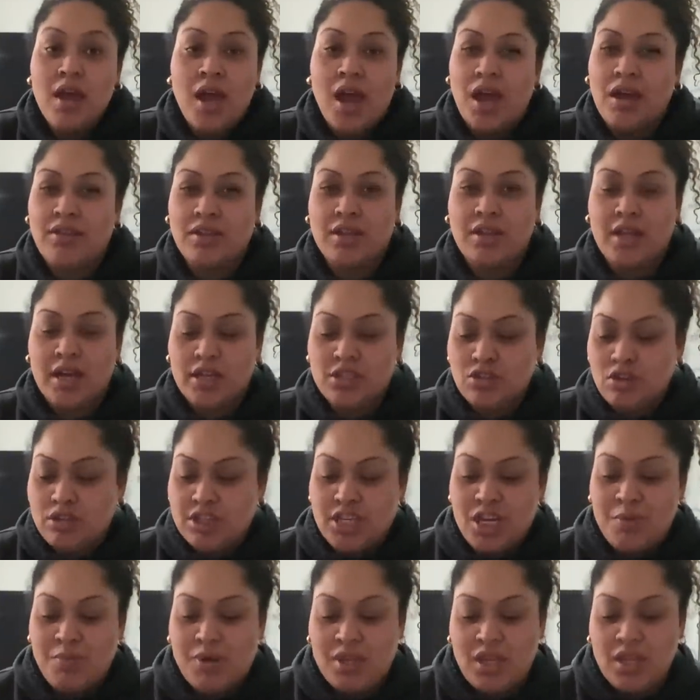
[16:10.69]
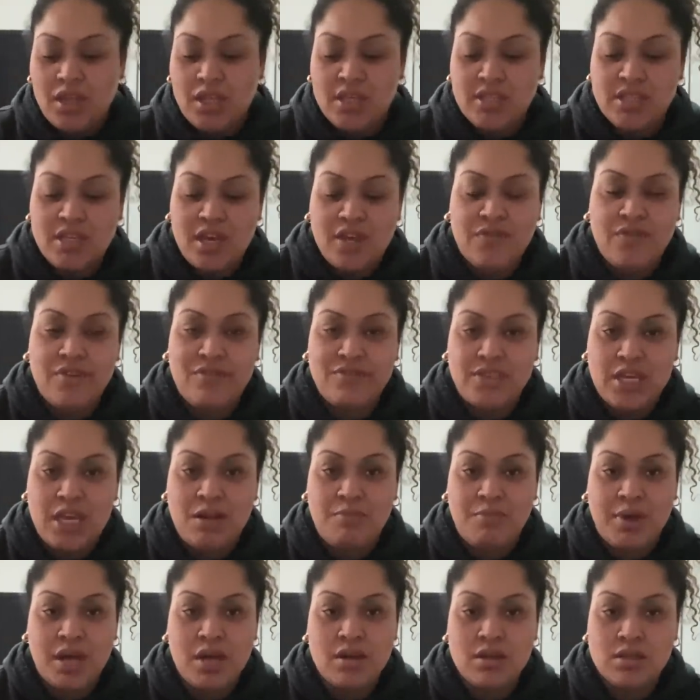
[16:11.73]
And they're like so cheap. I think these are like
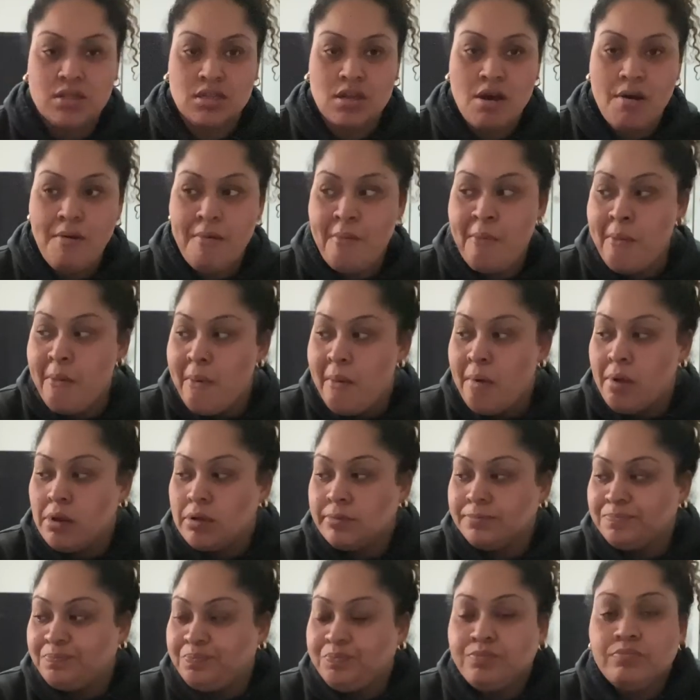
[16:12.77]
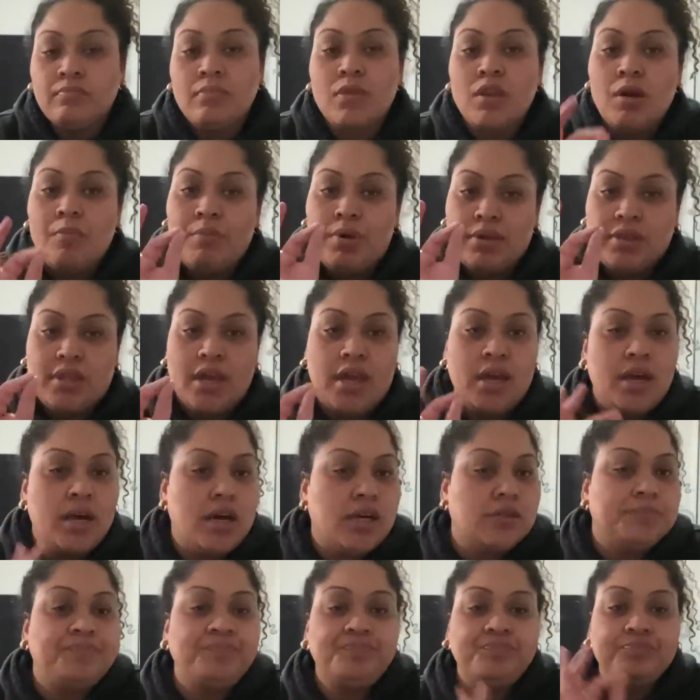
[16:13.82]
$15, but they are.
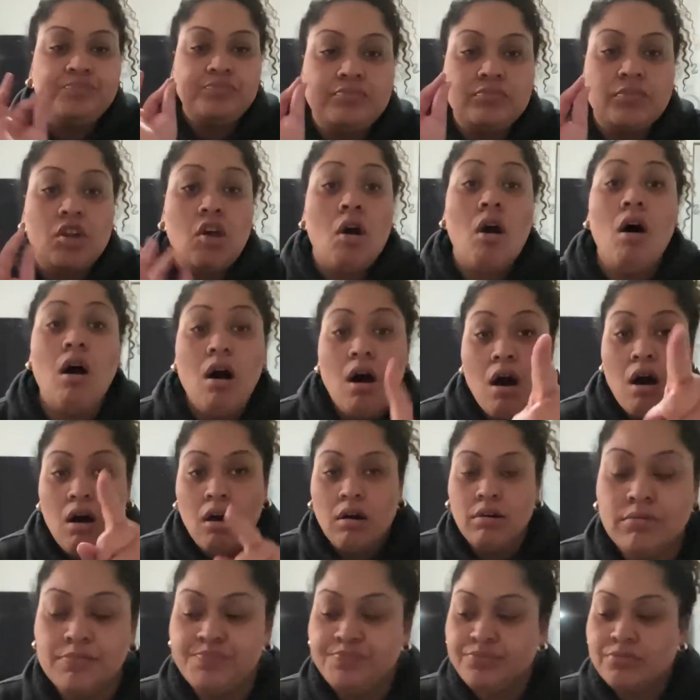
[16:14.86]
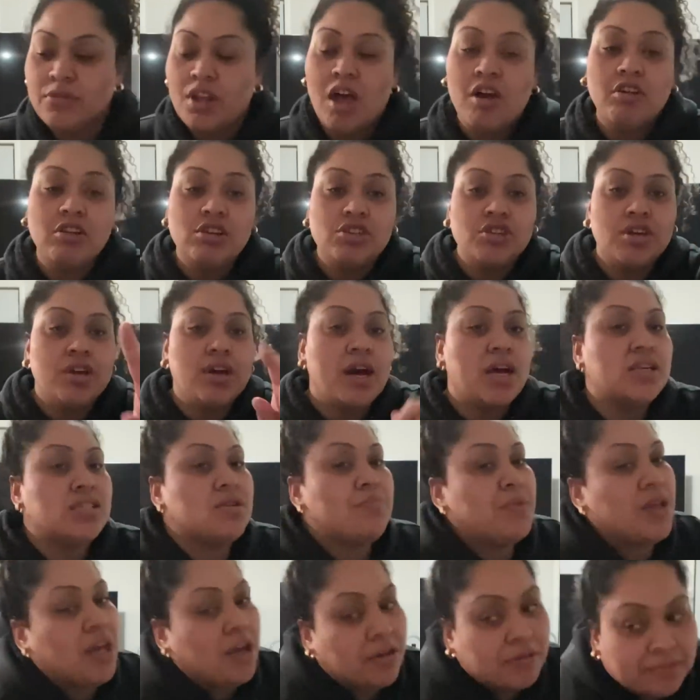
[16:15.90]
Oh, I gotta show you guys
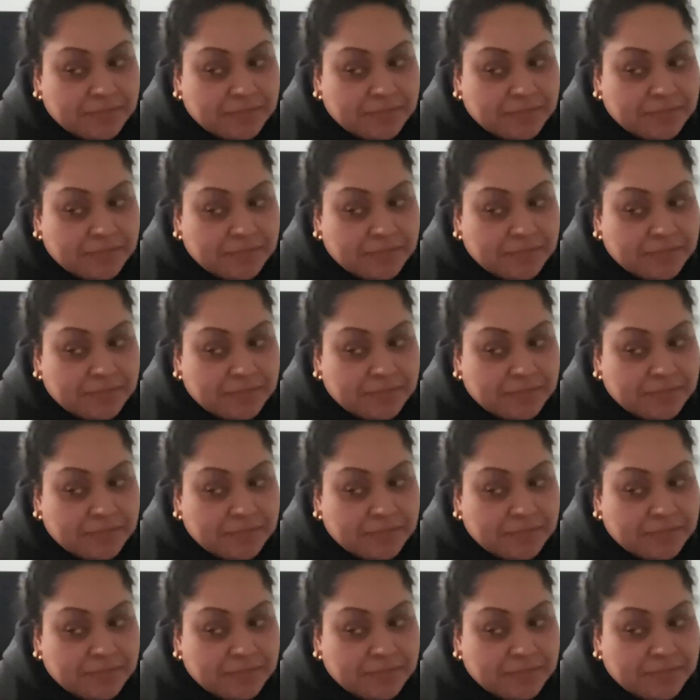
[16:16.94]
something.